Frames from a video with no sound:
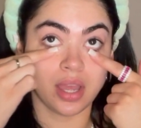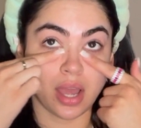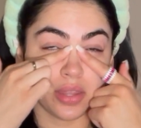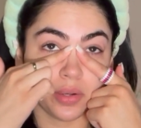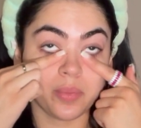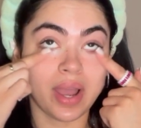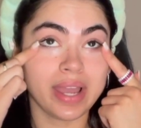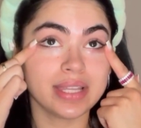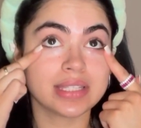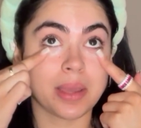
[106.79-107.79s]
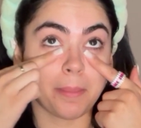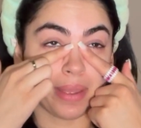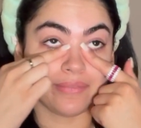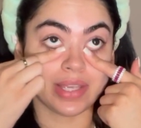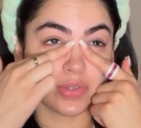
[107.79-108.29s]
Otherwise, my
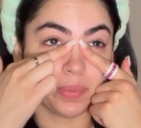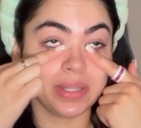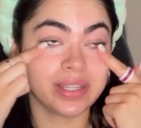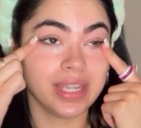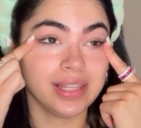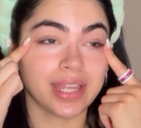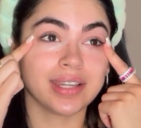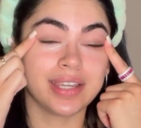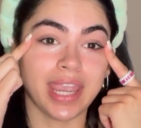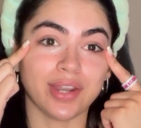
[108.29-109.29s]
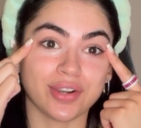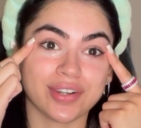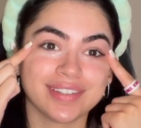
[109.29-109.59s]
face will be looking like a gator.